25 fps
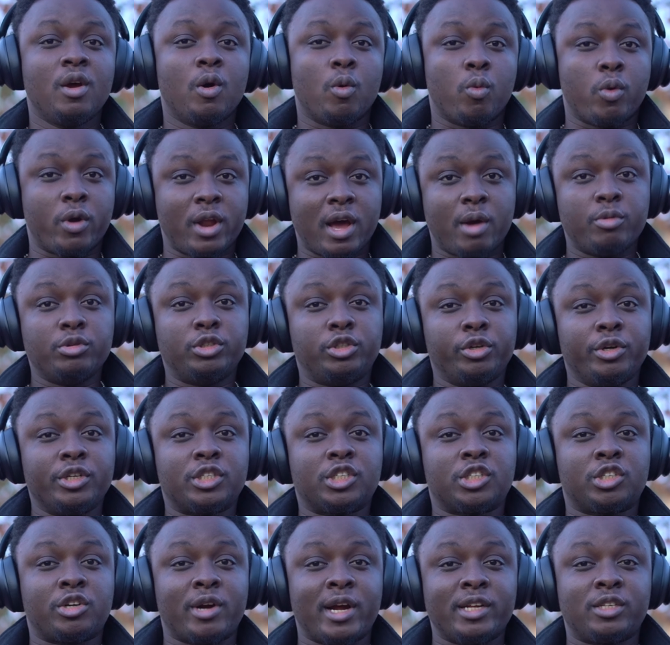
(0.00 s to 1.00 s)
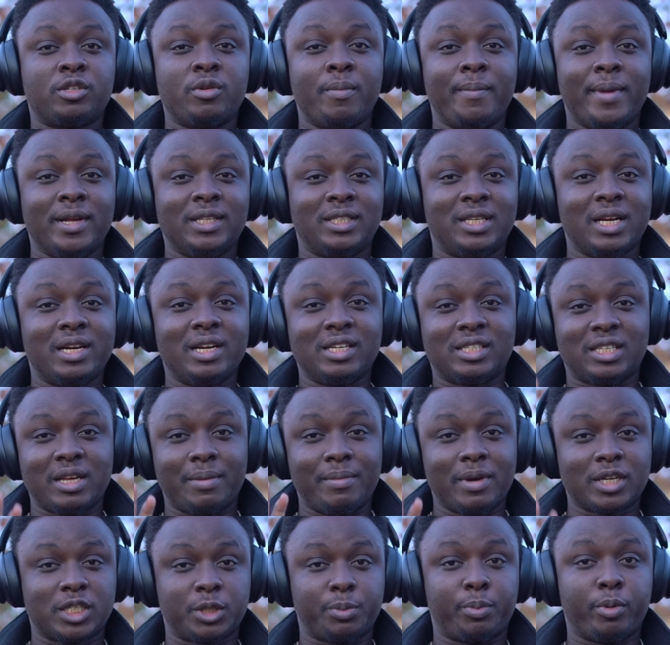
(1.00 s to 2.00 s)
What I would do is try to maintain the same
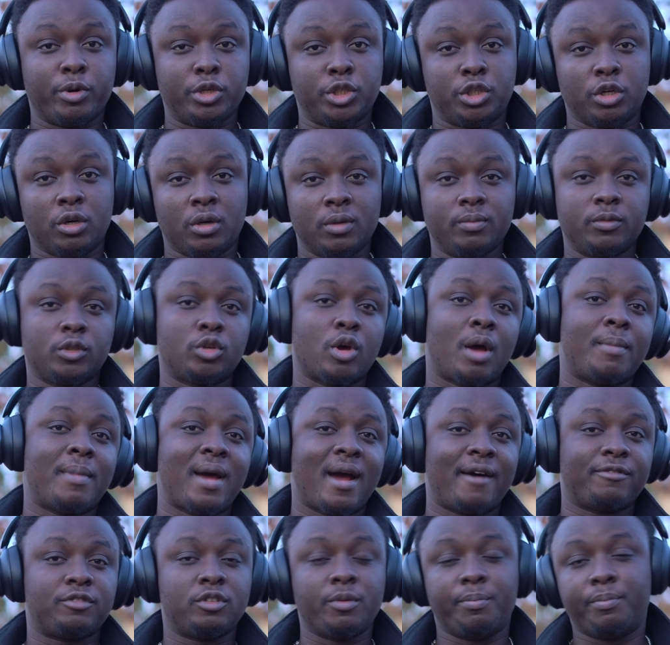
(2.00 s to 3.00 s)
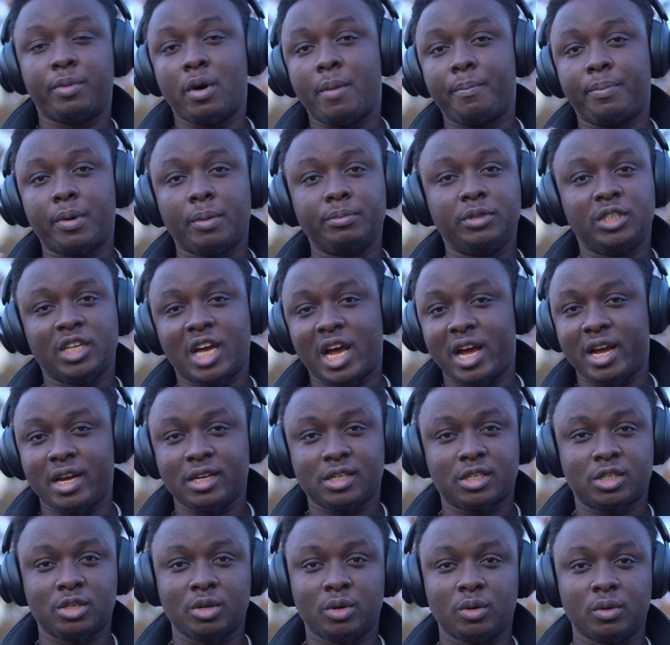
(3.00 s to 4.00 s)
exposure, so I might have to bump up the
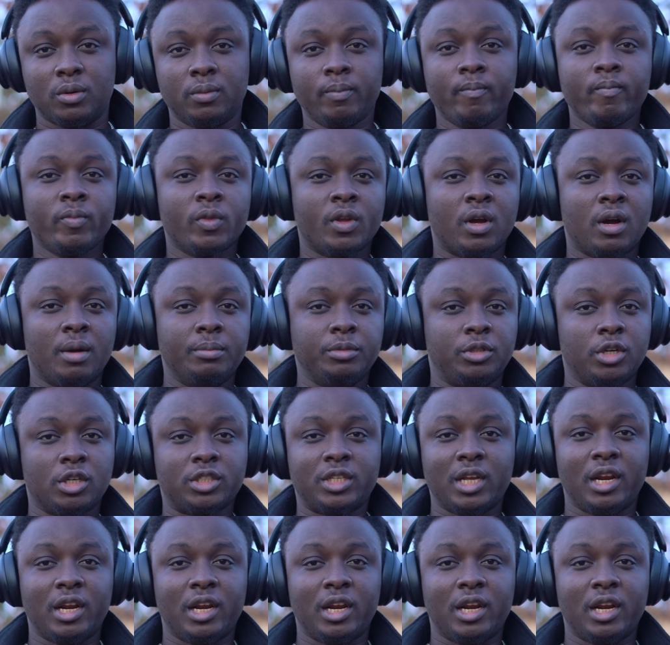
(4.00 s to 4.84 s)
ISO um, just a